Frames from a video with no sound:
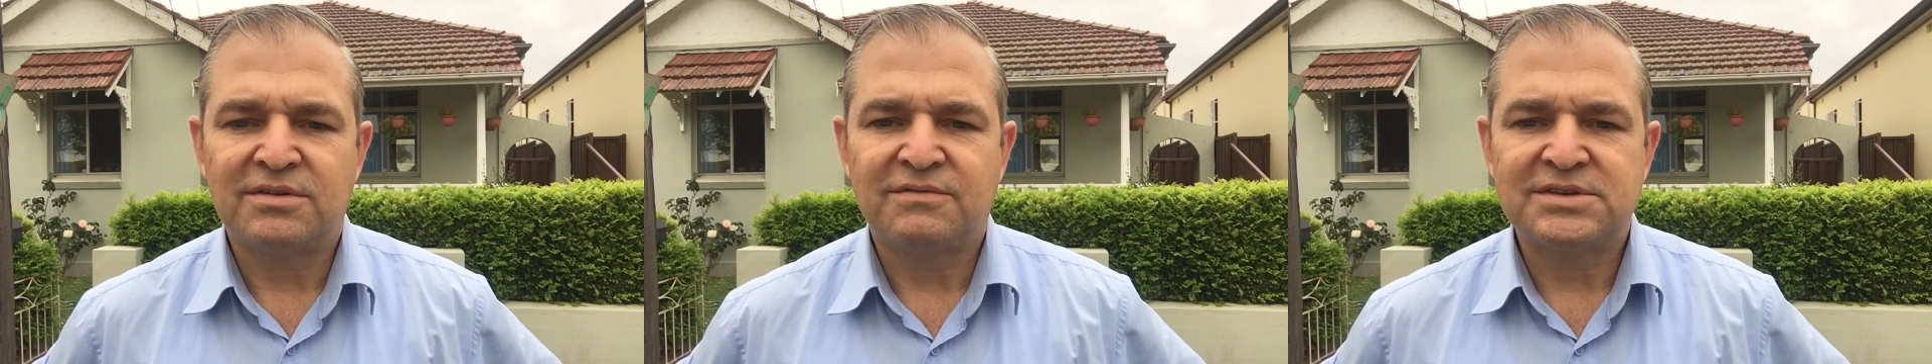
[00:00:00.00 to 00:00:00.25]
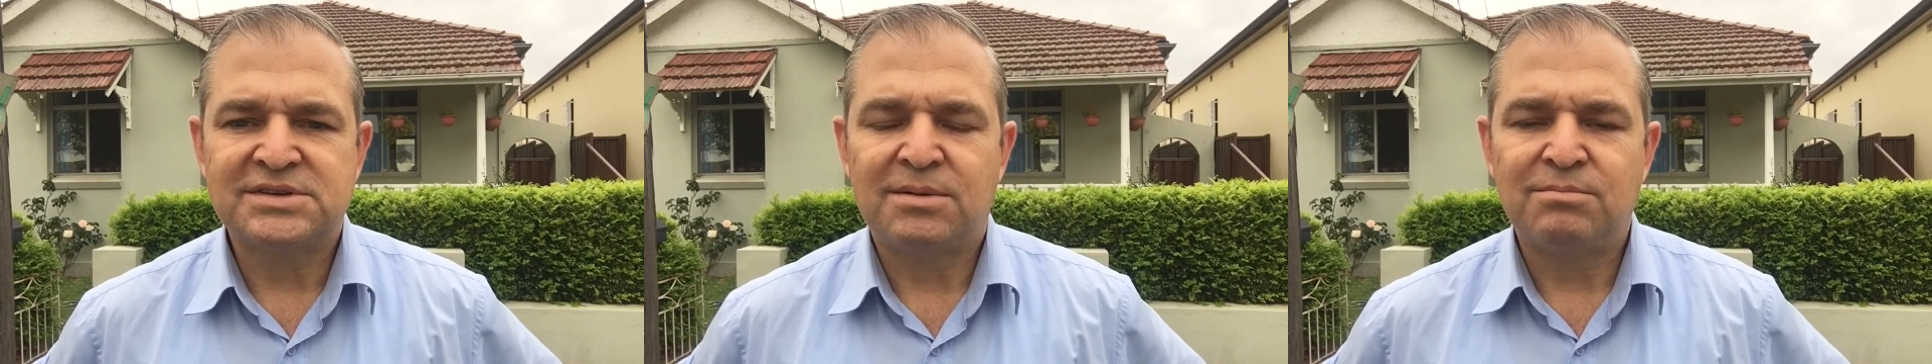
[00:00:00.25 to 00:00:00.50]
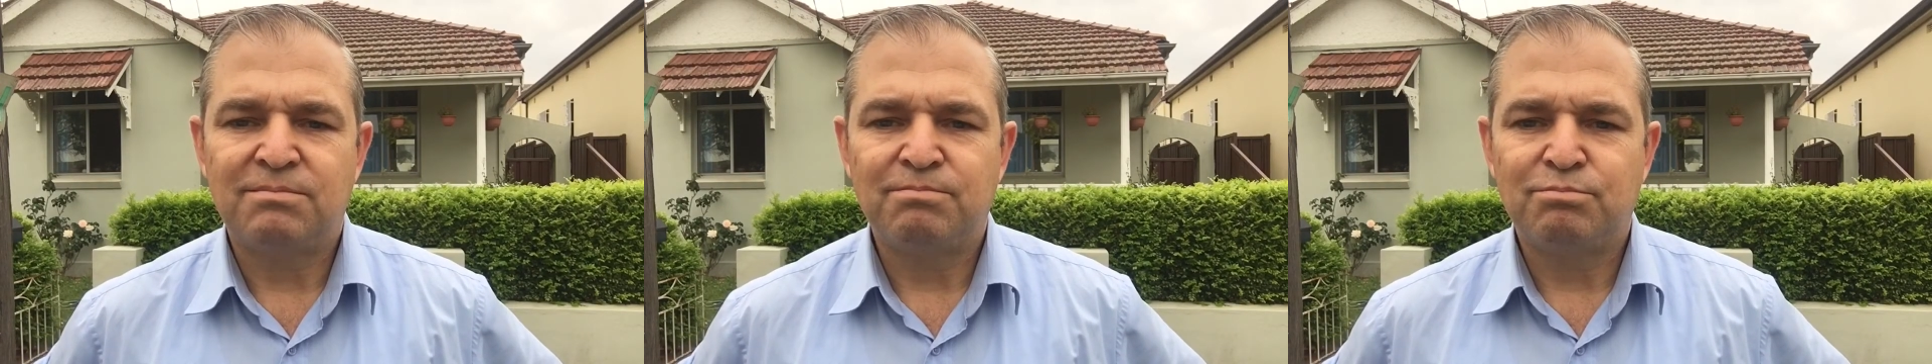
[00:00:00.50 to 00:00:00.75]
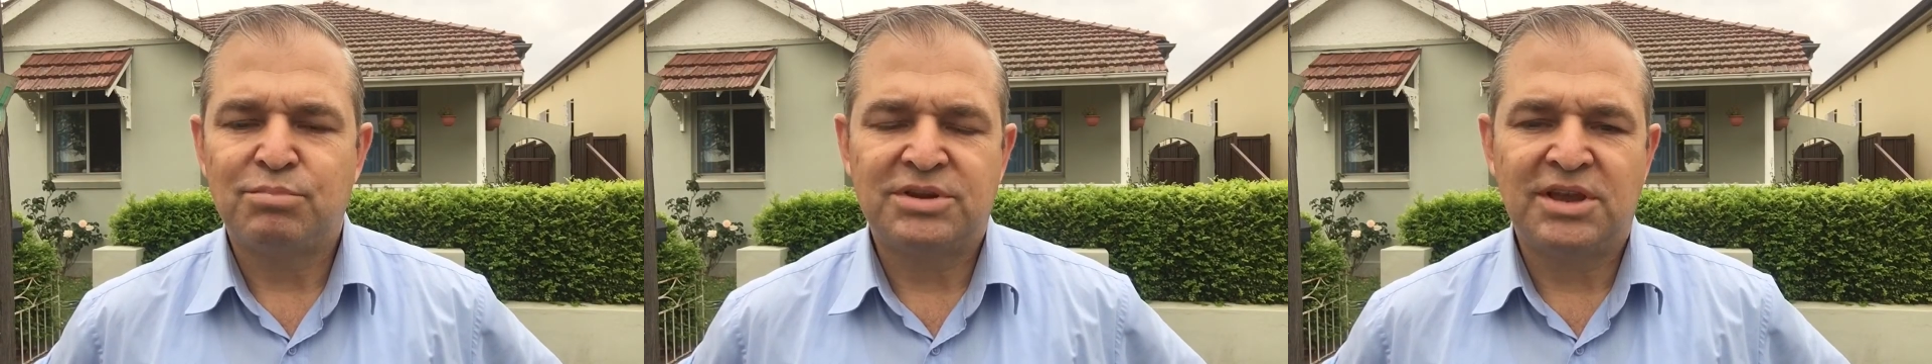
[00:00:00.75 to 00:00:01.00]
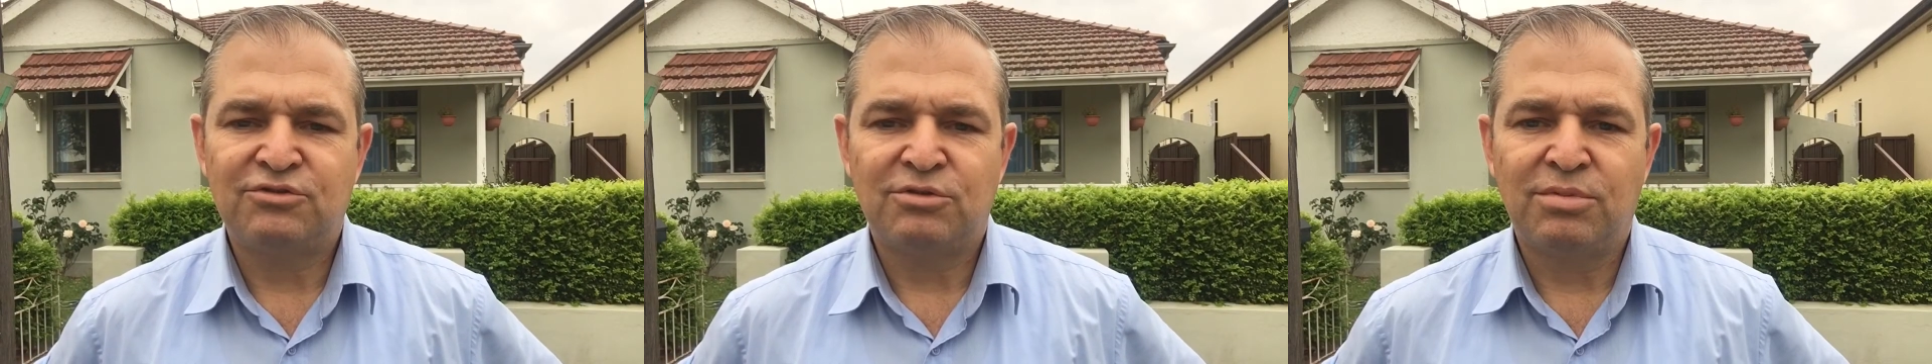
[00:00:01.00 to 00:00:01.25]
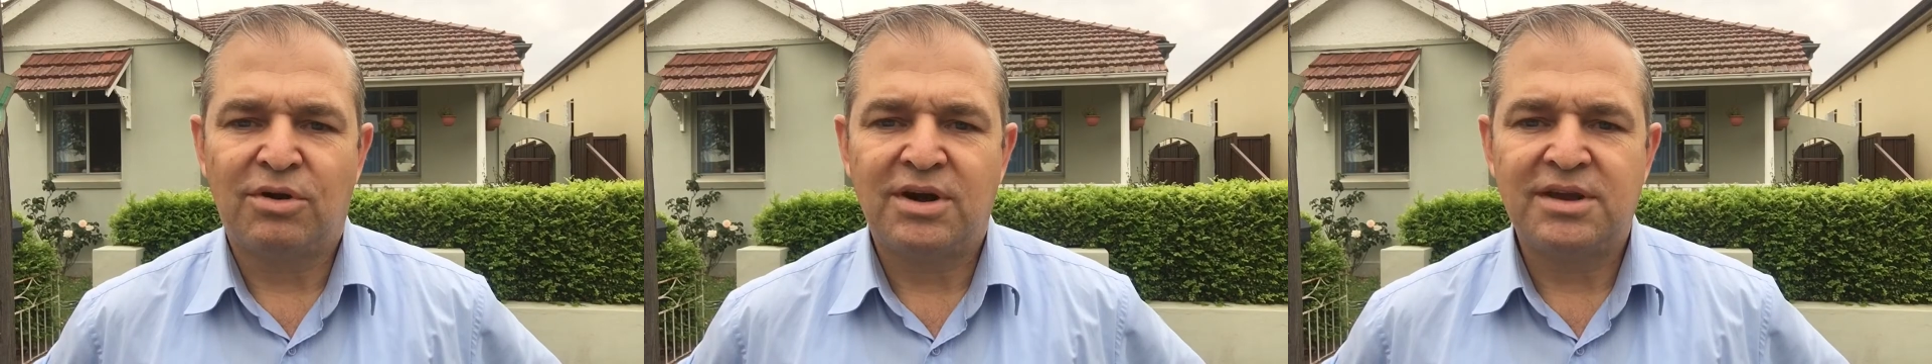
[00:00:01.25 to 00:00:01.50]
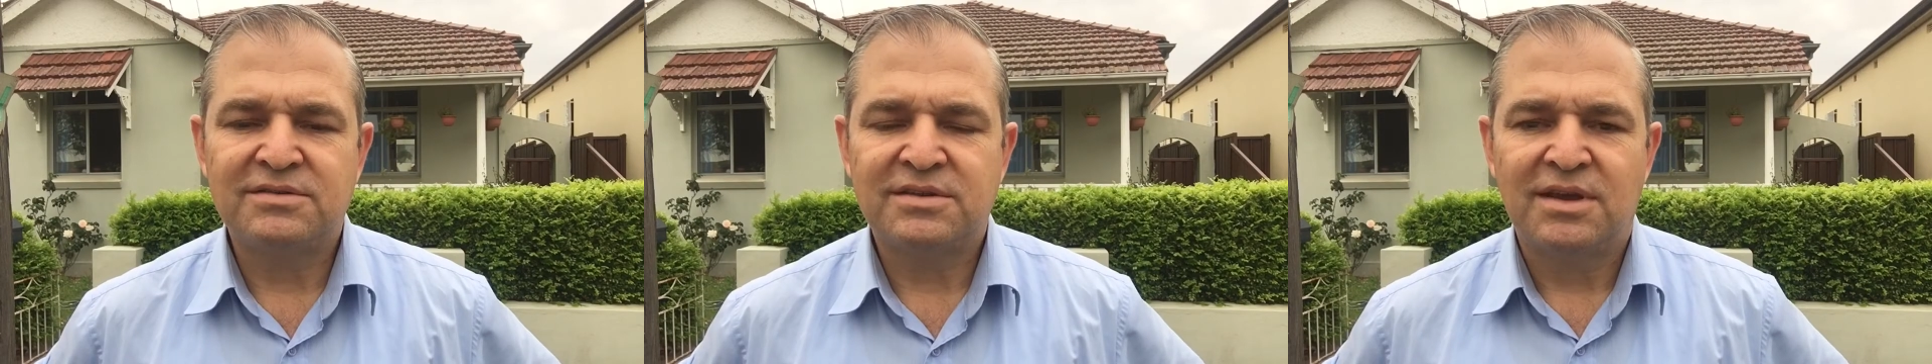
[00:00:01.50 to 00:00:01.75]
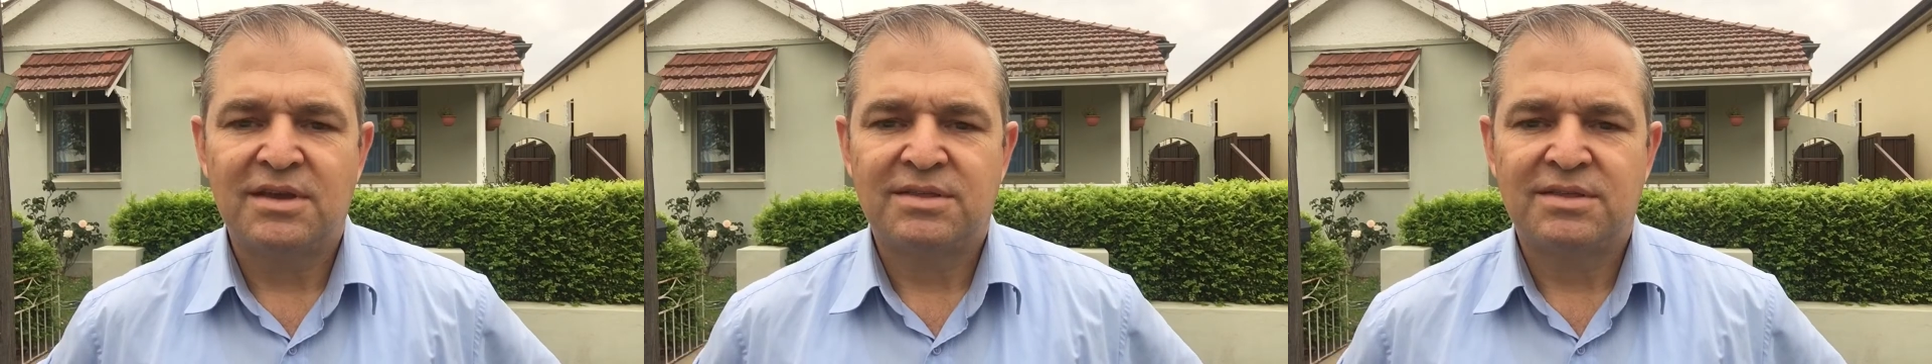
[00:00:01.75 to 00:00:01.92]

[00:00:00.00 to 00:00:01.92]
And for some potential buyers.